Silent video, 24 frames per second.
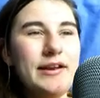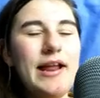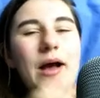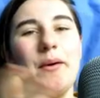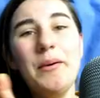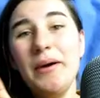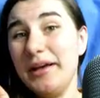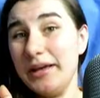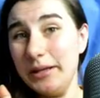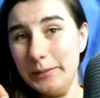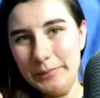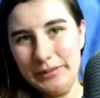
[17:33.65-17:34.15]

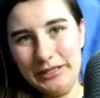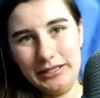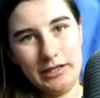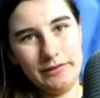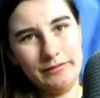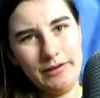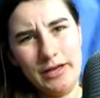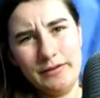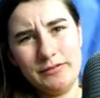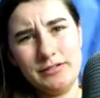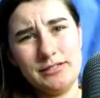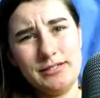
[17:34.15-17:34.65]
Now I can
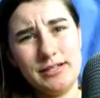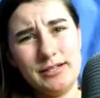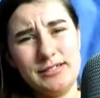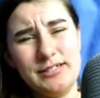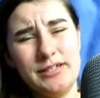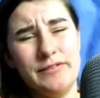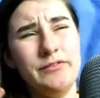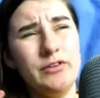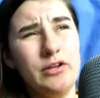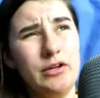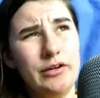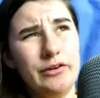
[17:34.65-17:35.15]
believe I have
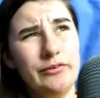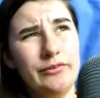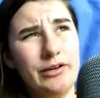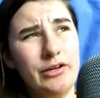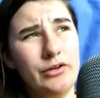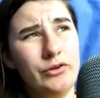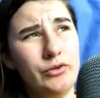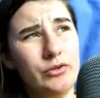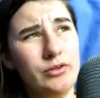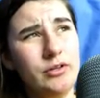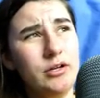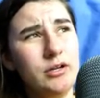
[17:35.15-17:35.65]
dyslexia even though I
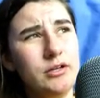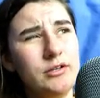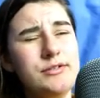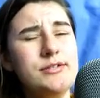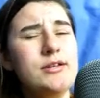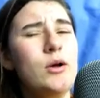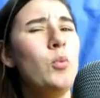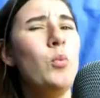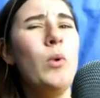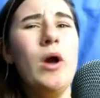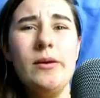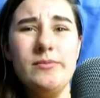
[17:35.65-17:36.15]
already knew that
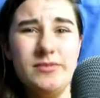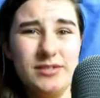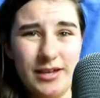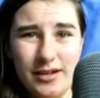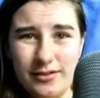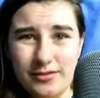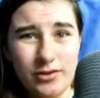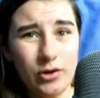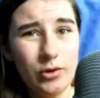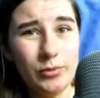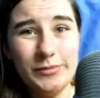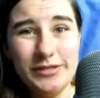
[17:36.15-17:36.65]
because a
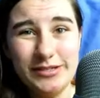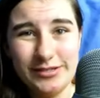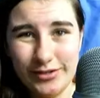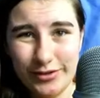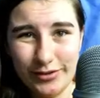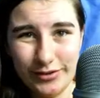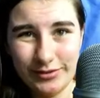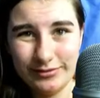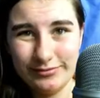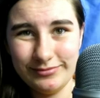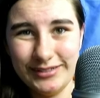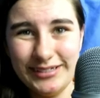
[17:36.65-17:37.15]
website told me
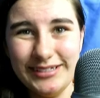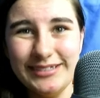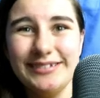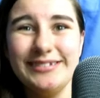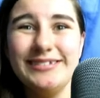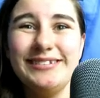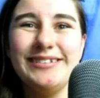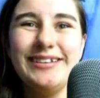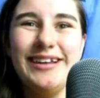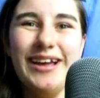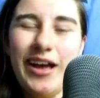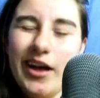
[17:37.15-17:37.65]
so.
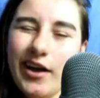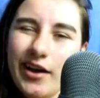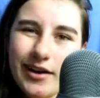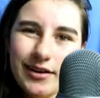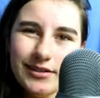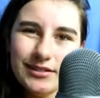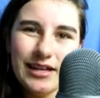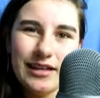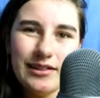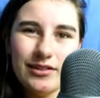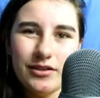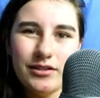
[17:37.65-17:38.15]

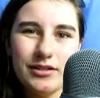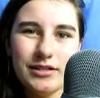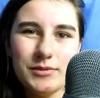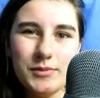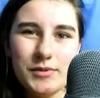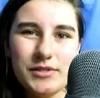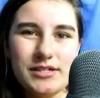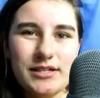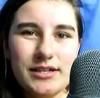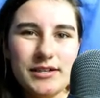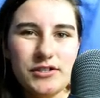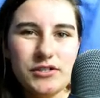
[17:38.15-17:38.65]
So I thought this
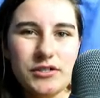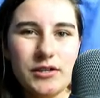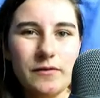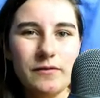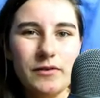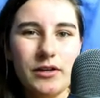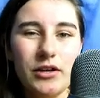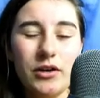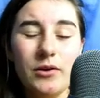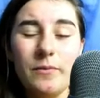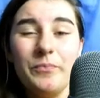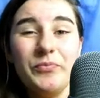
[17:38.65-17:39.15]
was an
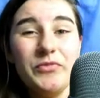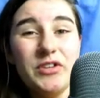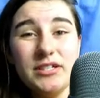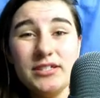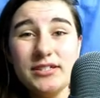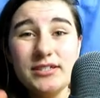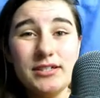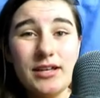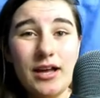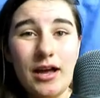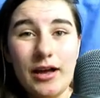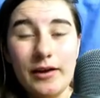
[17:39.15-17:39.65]
interesting video.
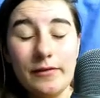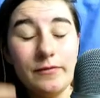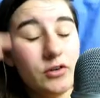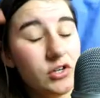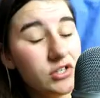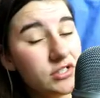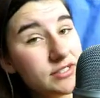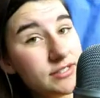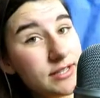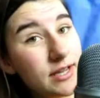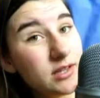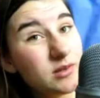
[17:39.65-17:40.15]
I
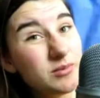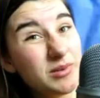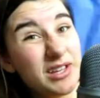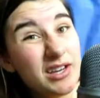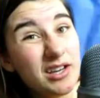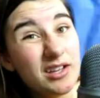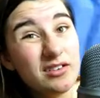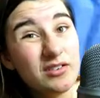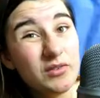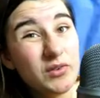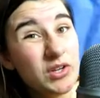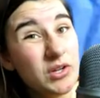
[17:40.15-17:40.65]
forgot to say at the
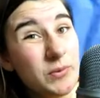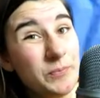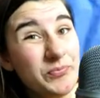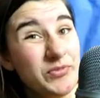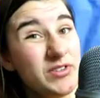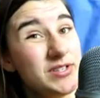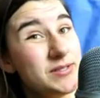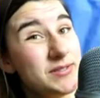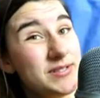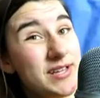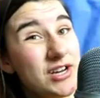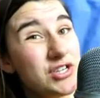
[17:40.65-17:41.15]
beginning of the video,
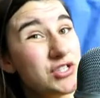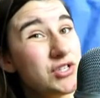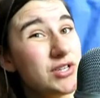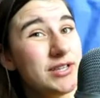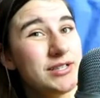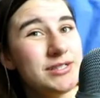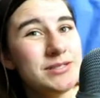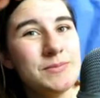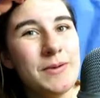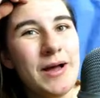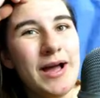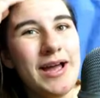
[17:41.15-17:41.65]
this was
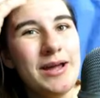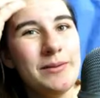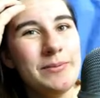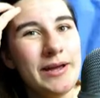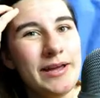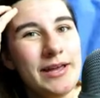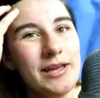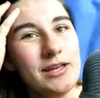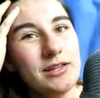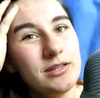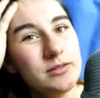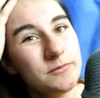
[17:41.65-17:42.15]
actually inspired
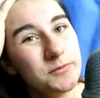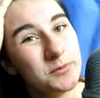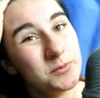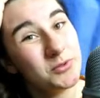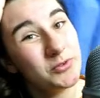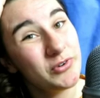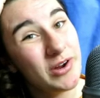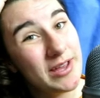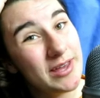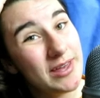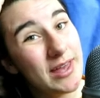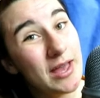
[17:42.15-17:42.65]
by Ethan
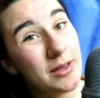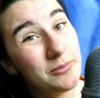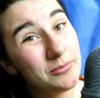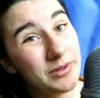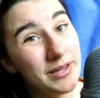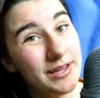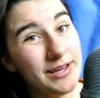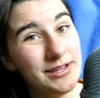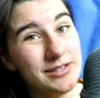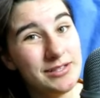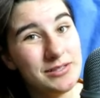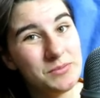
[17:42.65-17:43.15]
from Crank
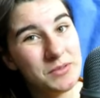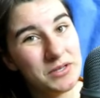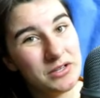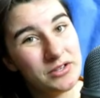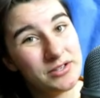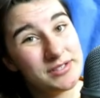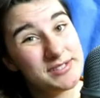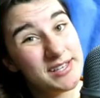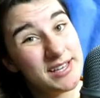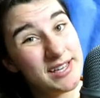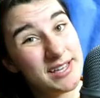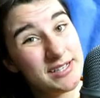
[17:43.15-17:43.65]
Gameplays
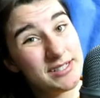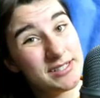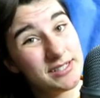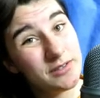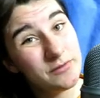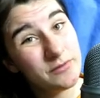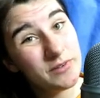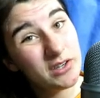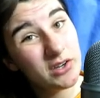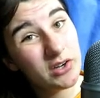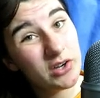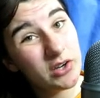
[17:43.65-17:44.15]
because he
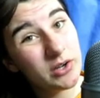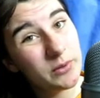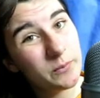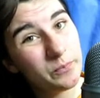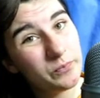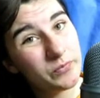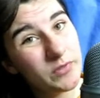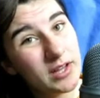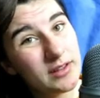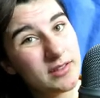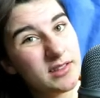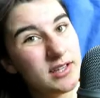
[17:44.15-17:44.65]
did a
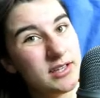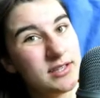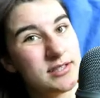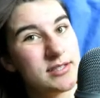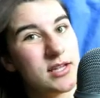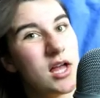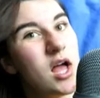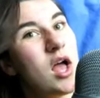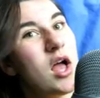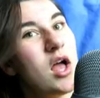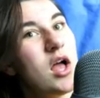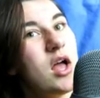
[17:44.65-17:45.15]
video like
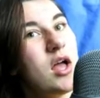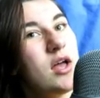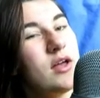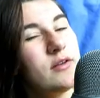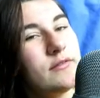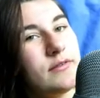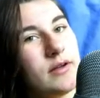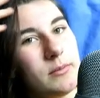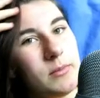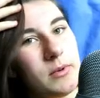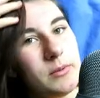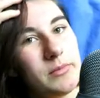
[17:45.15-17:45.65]
this.
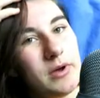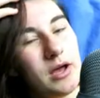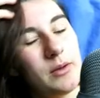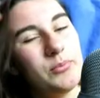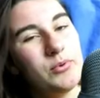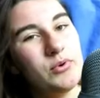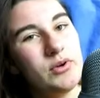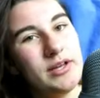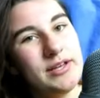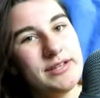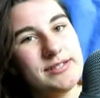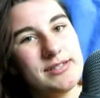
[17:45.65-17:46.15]
If I remember, I'll
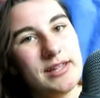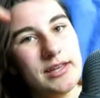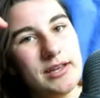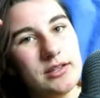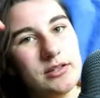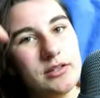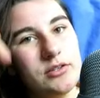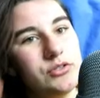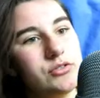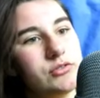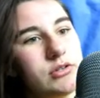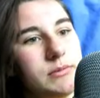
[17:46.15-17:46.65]
put his
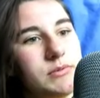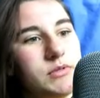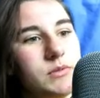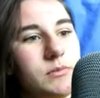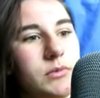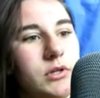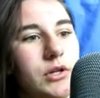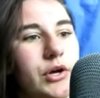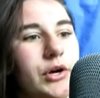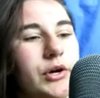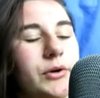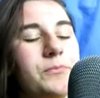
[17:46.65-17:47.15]
link in the
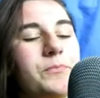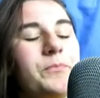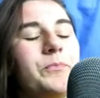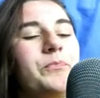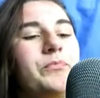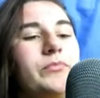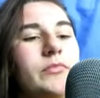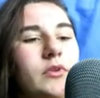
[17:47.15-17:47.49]
description below.